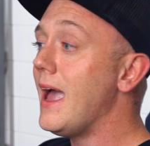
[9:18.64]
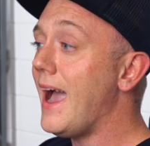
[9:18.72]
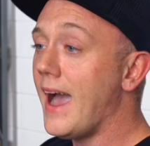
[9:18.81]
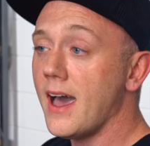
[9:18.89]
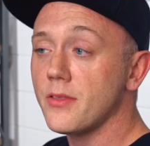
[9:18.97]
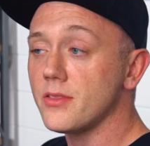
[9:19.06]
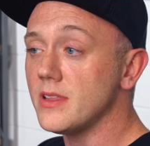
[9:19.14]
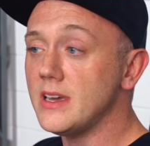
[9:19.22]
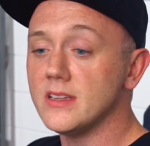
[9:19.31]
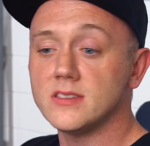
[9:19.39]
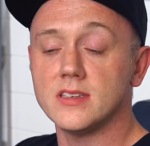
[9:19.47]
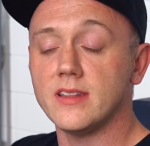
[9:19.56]

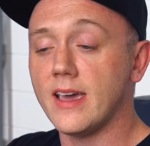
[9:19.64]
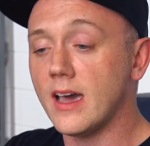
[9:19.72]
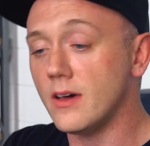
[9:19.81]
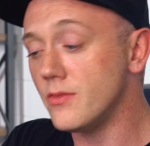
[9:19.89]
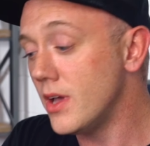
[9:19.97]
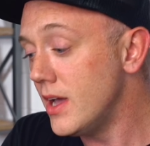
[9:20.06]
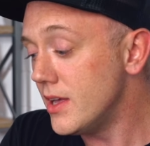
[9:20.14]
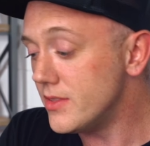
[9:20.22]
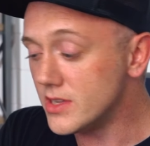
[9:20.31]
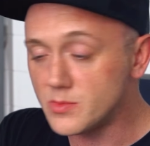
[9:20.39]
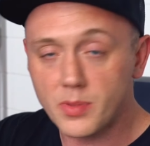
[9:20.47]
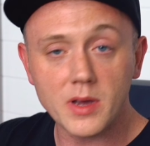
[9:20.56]
athletes, and they have
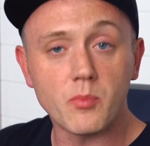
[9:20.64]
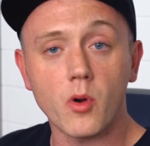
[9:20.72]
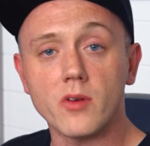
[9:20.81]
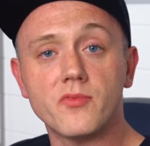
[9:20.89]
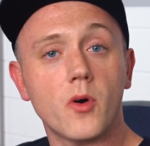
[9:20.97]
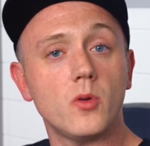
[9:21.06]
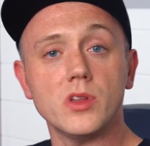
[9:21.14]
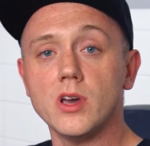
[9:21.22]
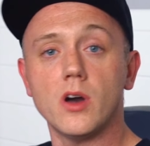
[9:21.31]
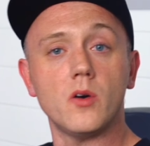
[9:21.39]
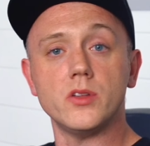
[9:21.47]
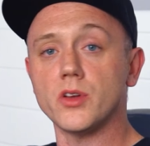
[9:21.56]
this big
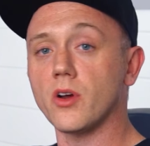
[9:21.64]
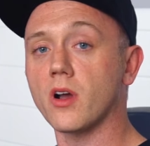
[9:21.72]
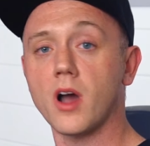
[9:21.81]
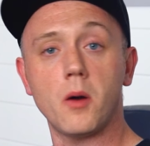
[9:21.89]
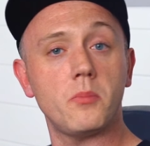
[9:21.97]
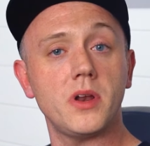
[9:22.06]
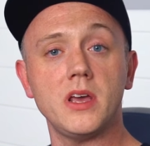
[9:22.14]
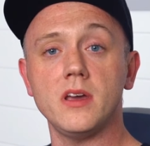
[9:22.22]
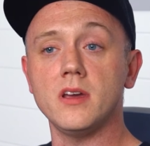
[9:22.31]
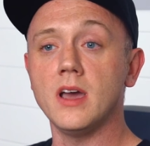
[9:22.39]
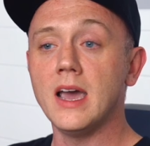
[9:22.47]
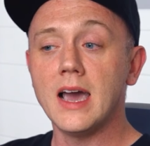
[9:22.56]
portfolio, and they're a
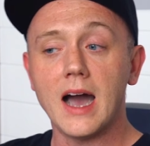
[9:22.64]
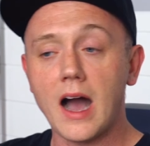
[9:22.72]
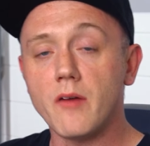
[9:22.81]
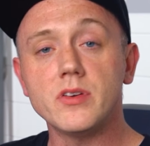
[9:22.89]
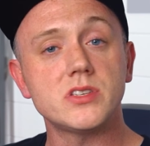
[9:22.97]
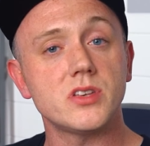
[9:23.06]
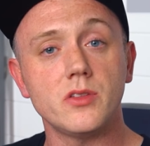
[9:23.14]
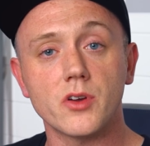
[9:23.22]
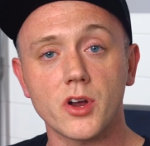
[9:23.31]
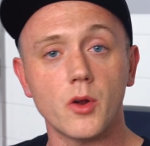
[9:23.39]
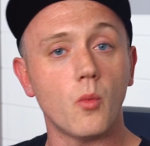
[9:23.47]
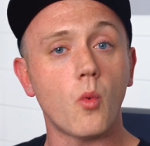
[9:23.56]
company, obviously they're
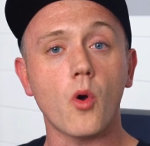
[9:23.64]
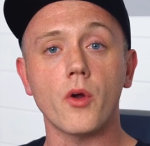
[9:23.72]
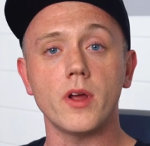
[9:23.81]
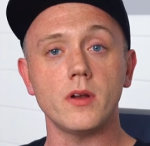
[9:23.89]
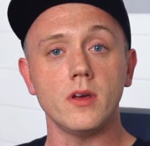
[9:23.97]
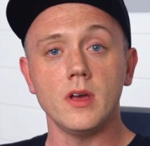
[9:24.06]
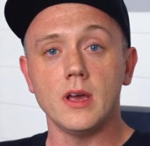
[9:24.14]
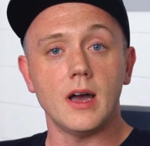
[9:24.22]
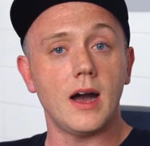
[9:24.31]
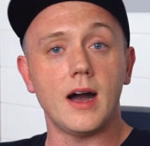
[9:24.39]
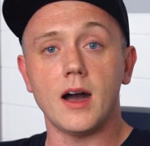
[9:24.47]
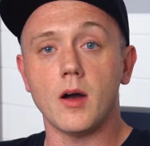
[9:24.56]
going to warrant
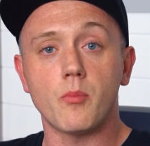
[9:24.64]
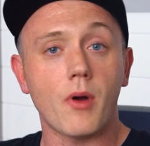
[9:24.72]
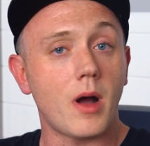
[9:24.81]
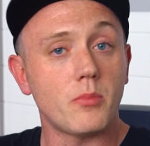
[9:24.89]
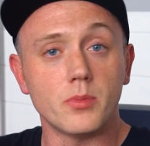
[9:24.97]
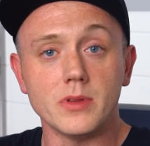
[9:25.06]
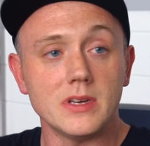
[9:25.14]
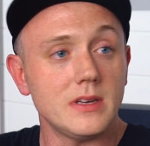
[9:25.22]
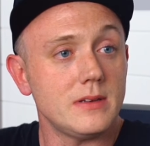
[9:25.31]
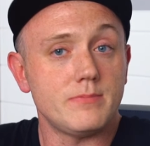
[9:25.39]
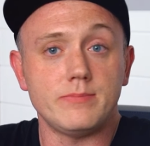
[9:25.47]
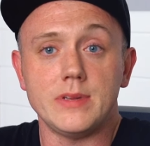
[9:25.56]

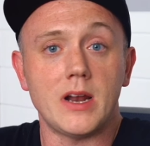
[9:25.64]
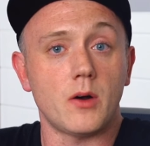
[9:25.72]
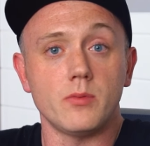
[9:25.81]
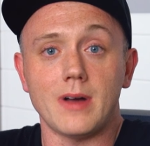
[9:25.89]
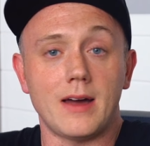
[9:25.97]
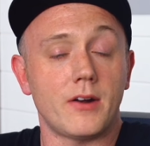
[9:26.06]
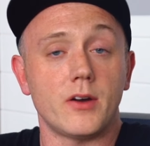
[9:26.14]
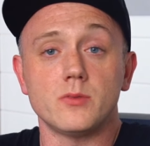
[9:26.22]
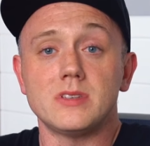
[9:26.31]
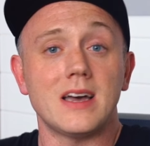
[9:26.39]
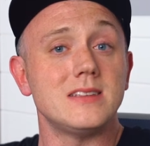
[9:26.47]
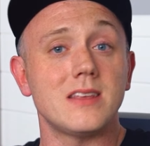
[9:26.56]
probably, I don't know,
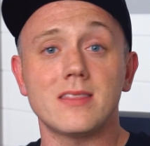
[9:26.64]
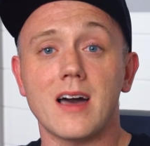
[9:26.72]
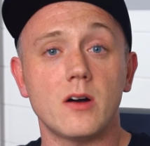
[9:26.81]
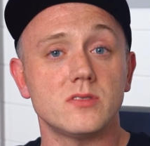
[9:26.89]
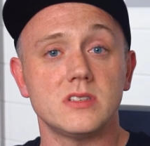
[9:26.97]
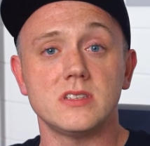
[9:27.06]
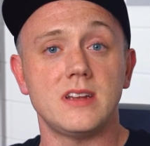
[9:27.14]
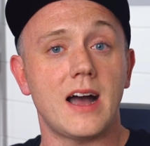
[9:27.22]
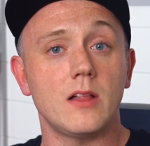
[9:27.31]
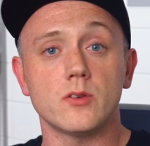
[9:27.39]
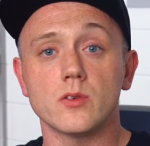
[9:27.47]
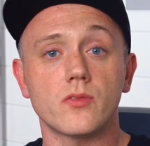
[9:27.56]
tens of thousands of
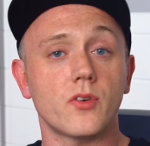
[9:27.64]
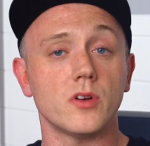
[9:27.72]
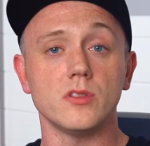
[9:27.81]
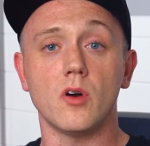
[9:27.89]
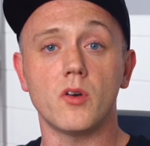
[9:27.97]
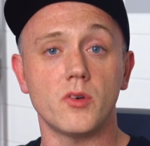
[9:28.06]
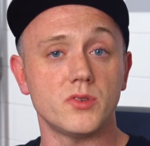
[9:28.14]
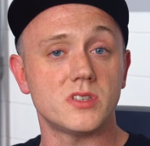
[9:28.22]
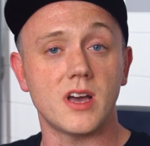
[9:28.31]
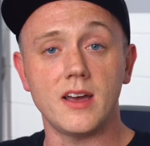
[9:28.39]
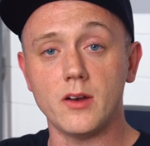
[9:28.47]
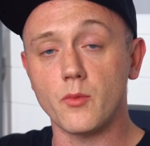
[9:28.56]
dollars for a logo
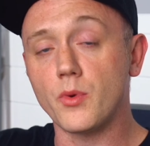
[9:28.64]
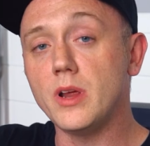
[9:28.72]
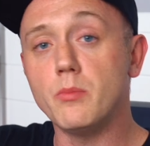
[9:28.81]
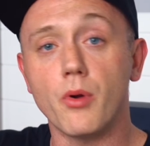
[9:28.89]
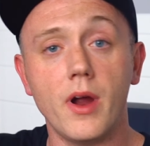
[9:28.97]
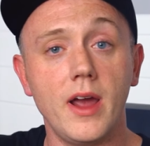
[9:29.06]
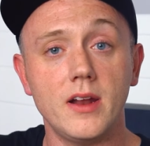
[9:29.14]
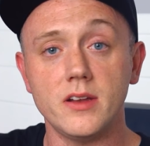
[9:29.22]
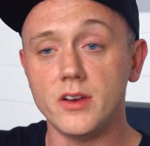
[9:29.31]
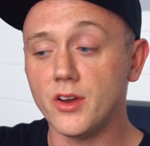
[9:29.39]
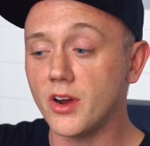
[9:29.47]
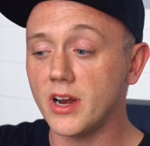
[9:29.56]
design and rebrand,
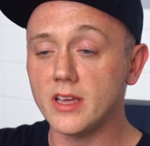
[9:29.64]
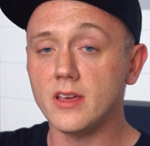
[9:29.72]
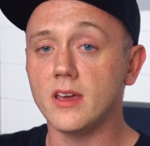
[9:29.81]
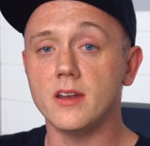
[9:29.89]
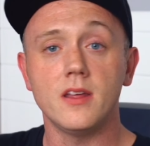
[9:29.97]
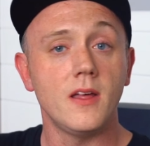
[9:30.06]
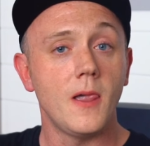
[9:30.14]
and you're going to get